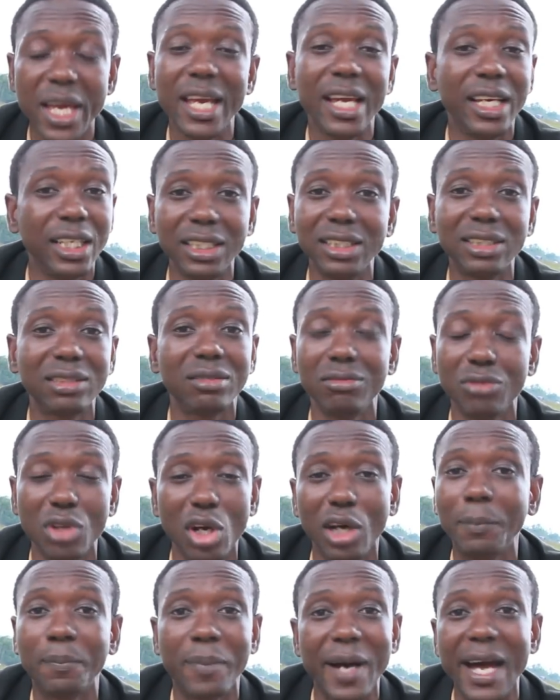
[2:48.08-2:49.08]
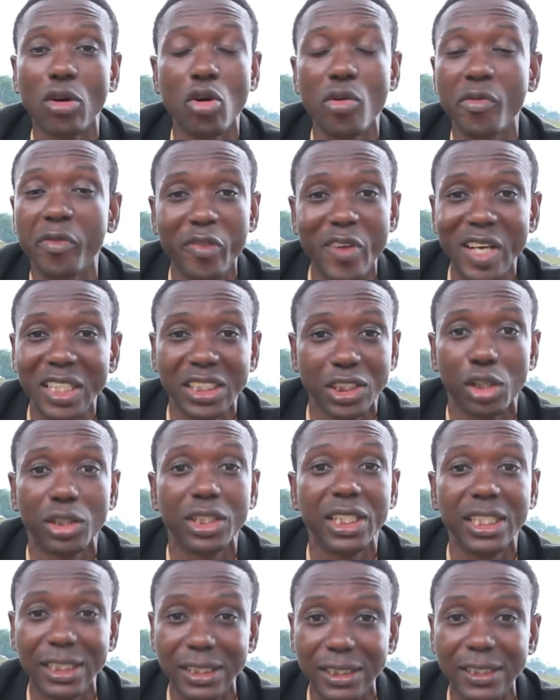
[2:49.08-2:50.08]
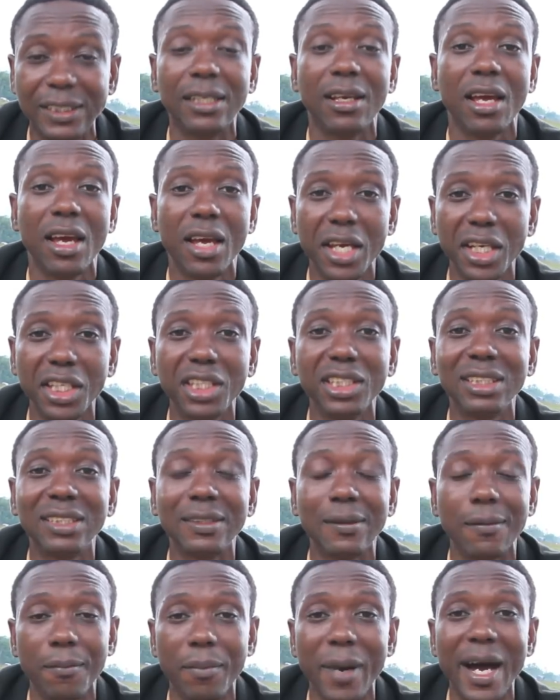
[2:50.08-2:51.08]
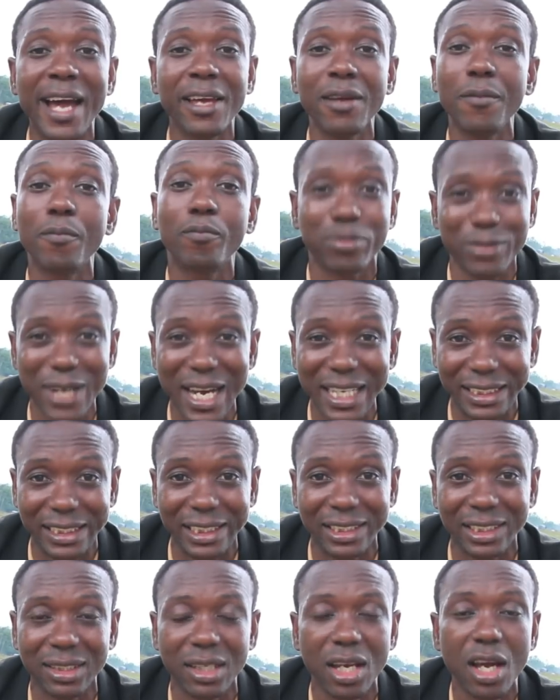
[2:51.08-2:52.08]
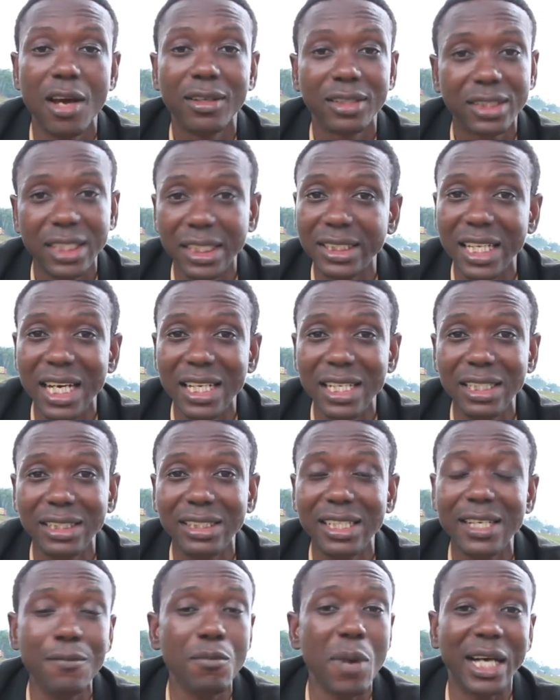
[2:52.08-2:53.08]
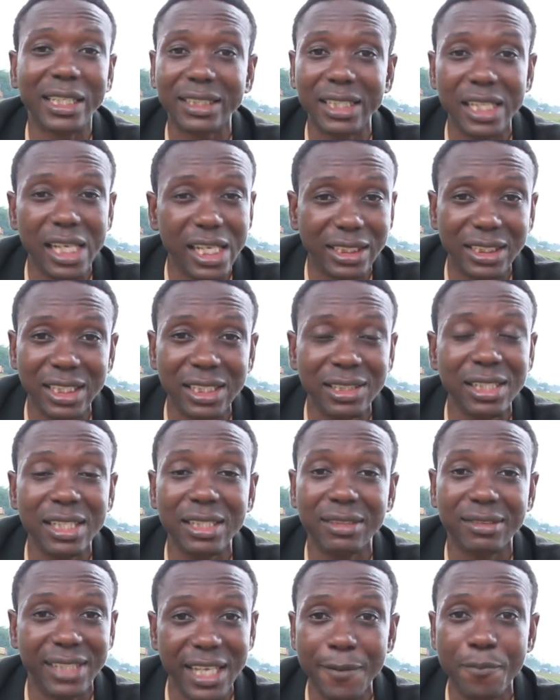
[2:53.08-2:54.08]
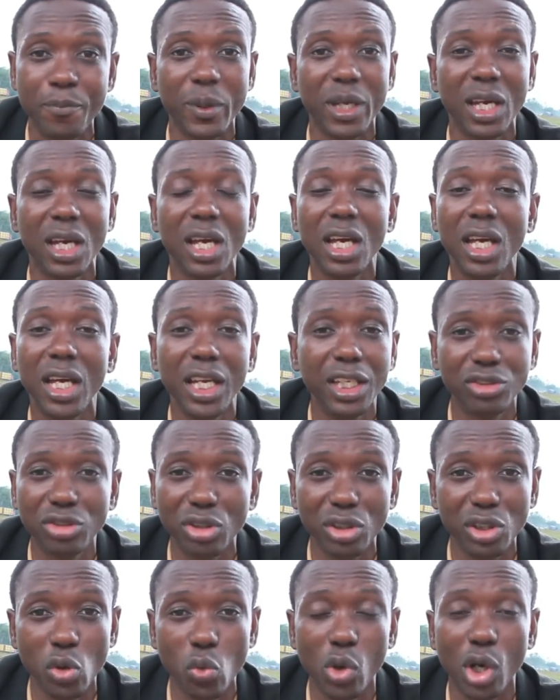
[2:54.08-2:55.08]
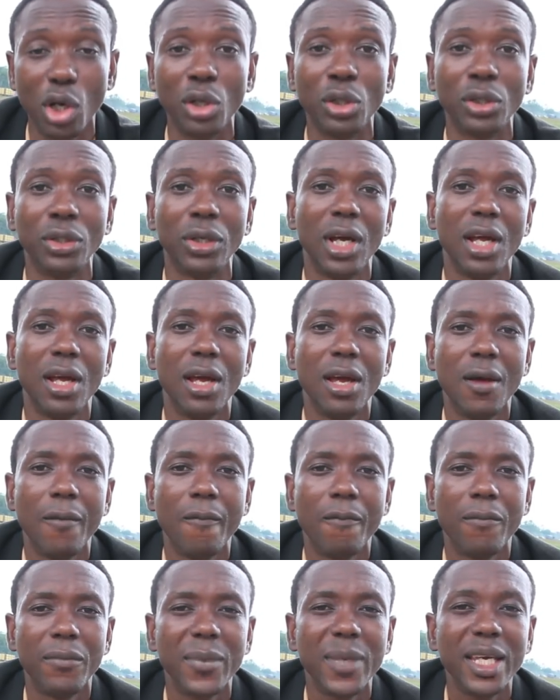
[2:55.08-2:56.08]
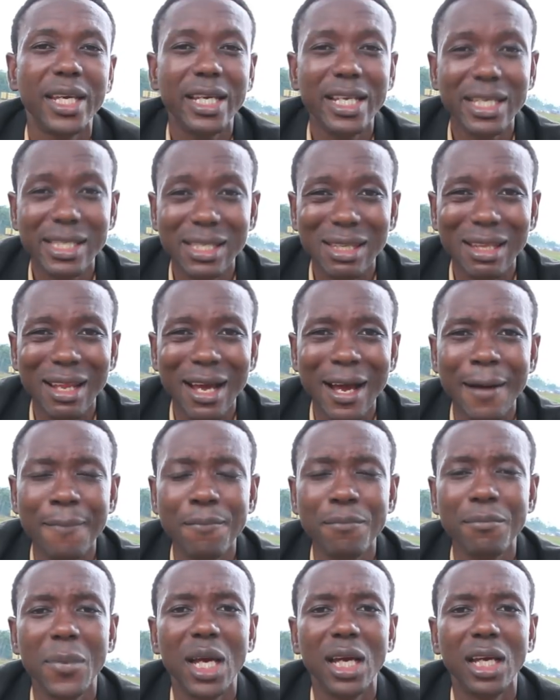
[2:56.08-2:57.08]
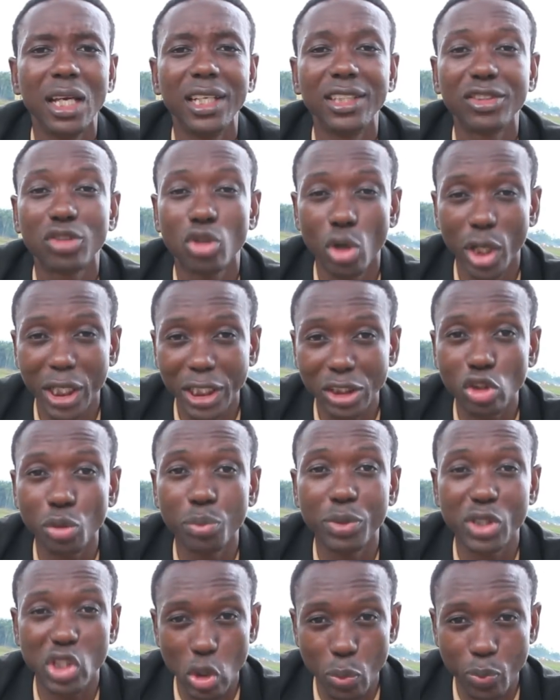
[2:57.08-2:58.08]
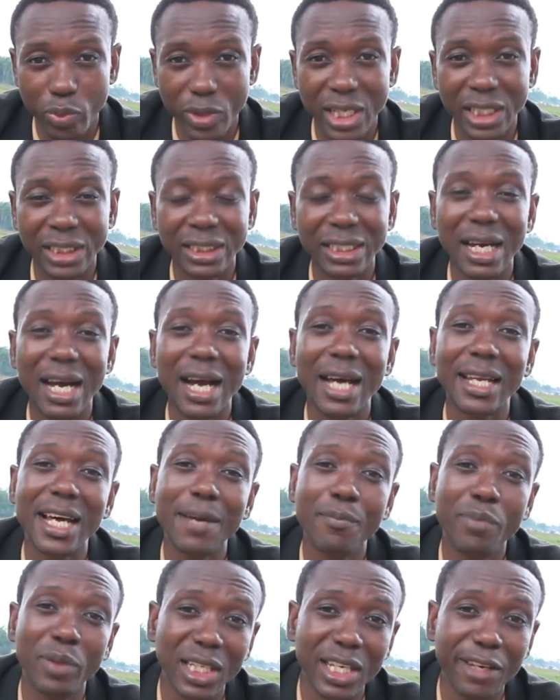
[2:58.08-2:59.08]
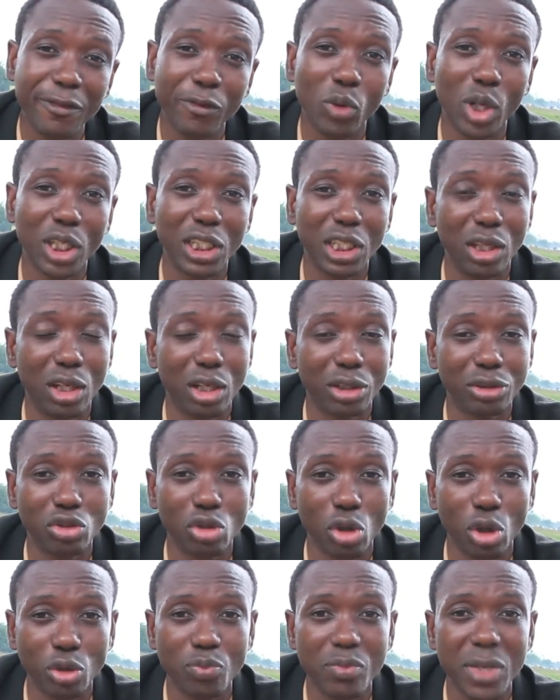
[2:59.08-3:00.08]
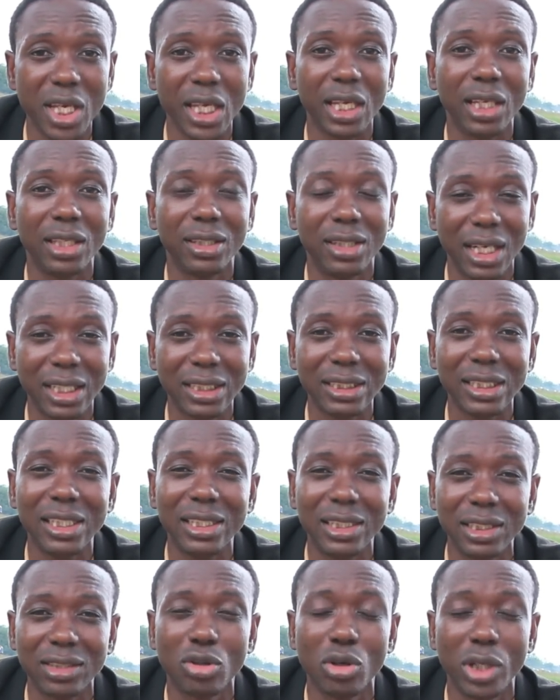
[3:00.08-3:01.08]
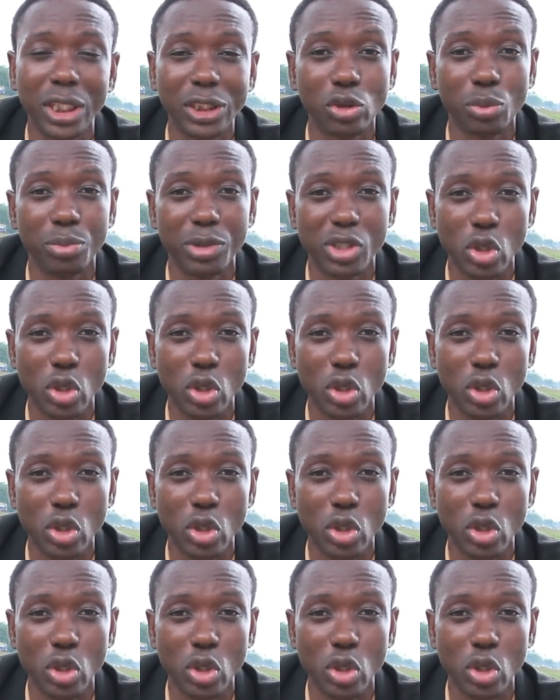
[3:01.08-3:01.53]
it is not by confession, it is by practice. Satanism has eaten deep into the world. Islam is going to be suppressed, and I believe what the Lord told me, that it is going to be